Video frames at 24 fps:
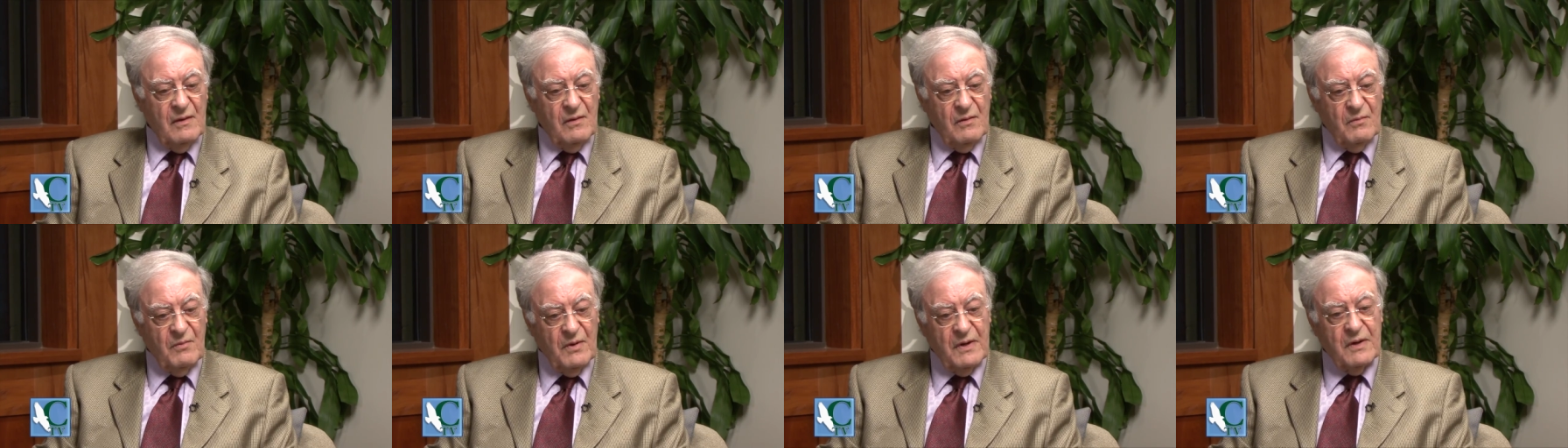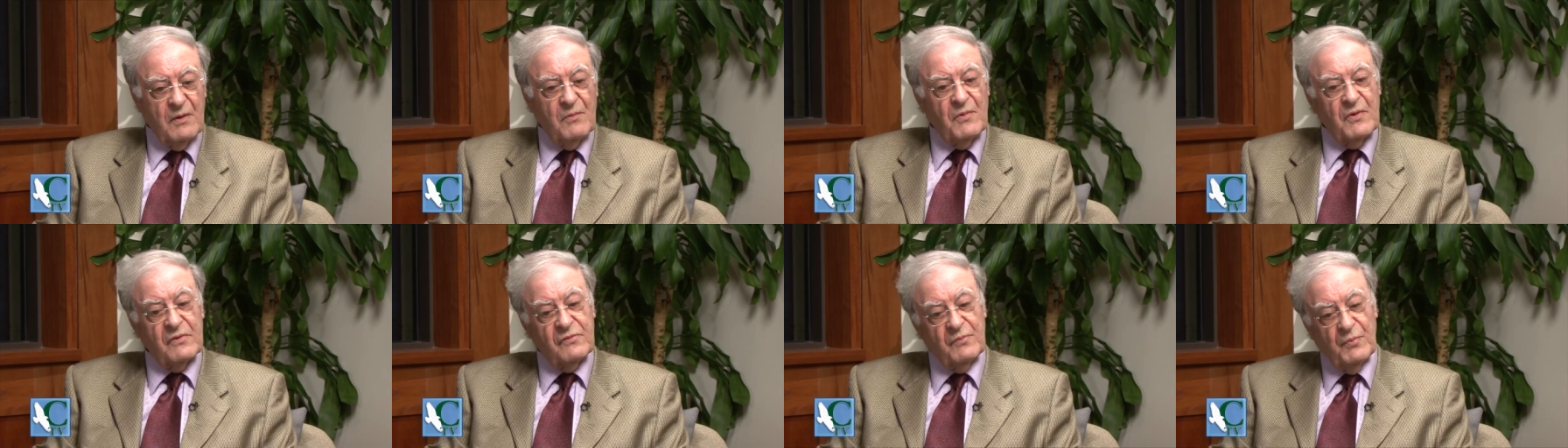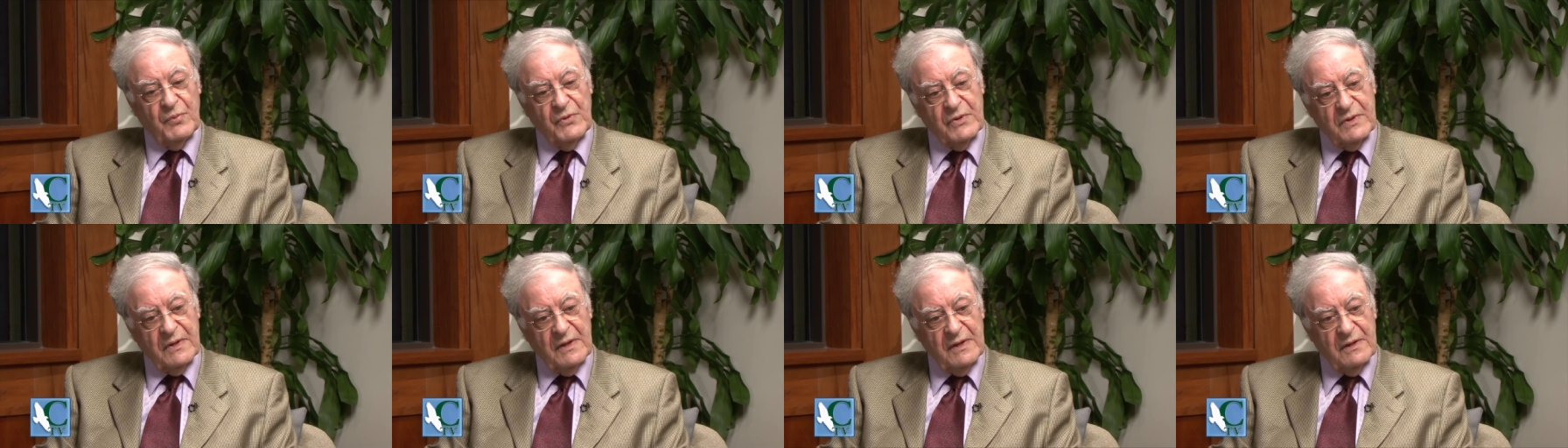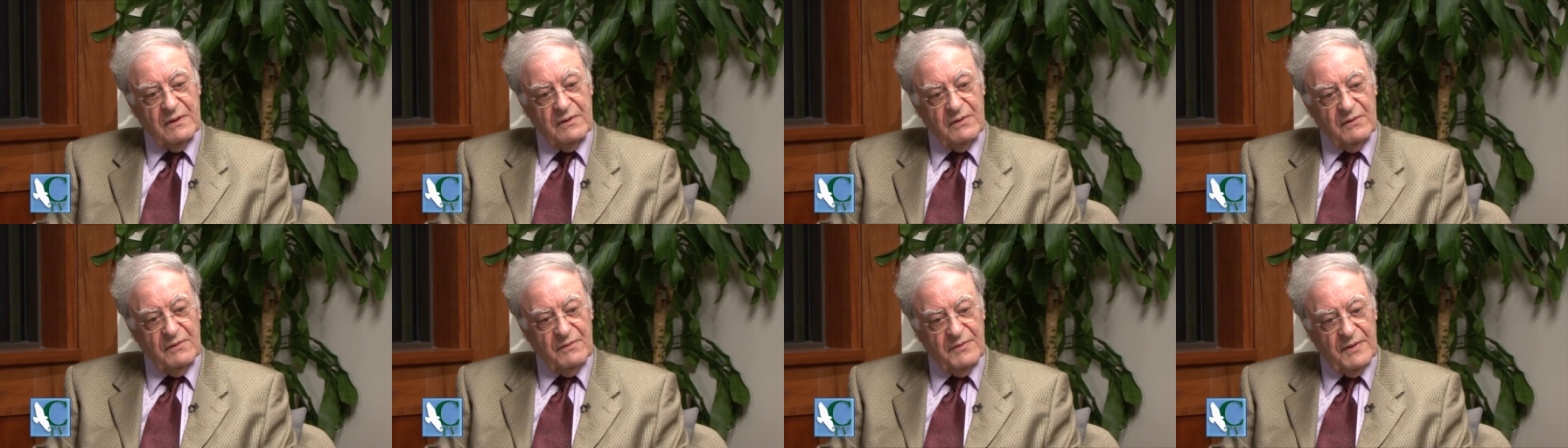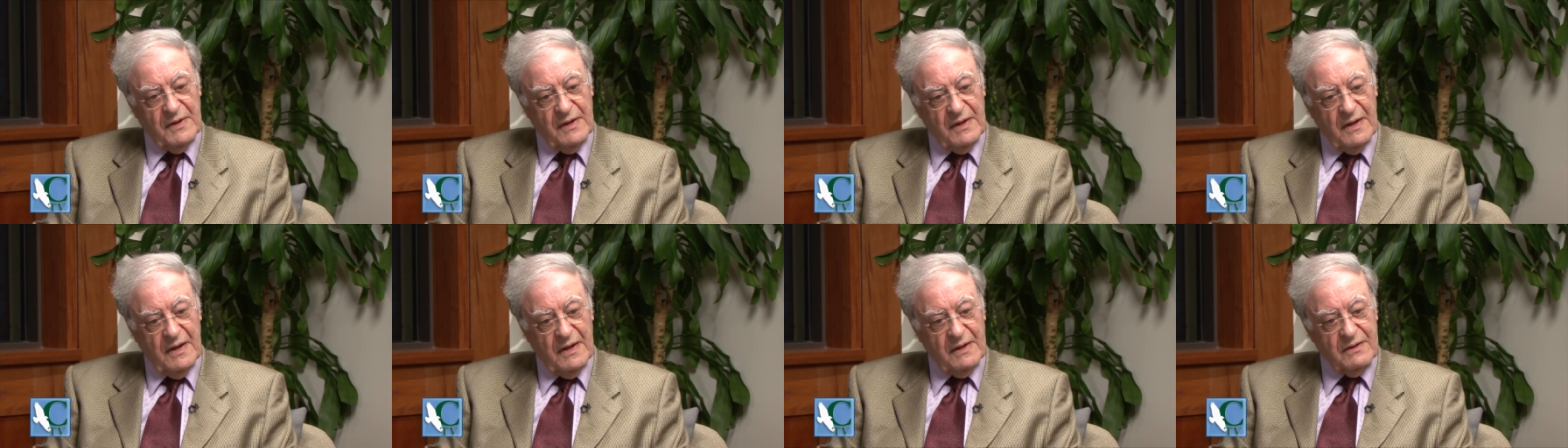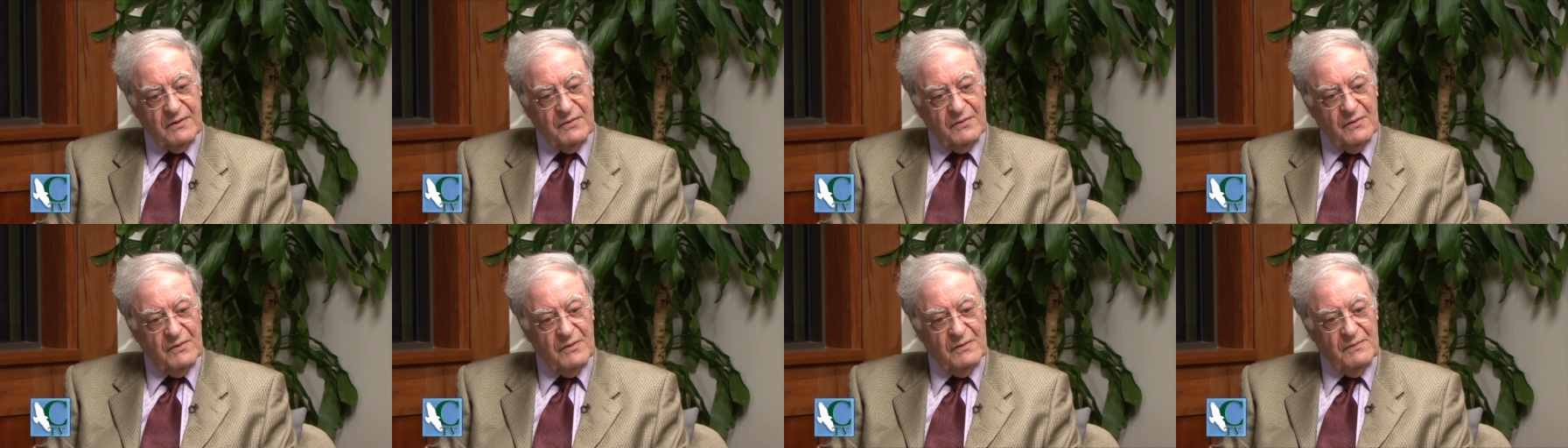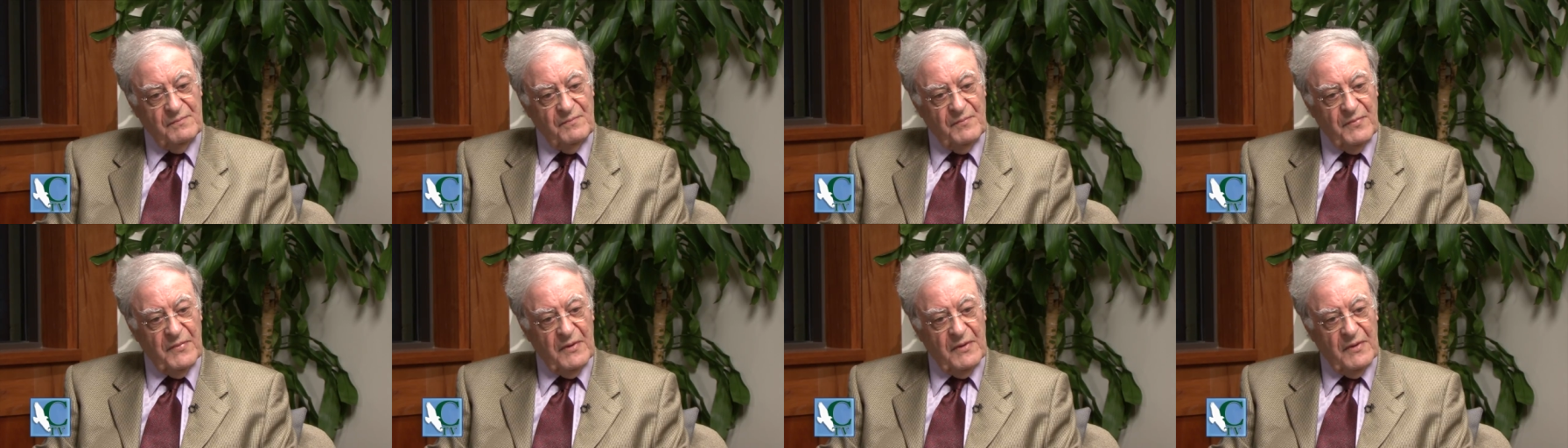When I was put into the ghetto,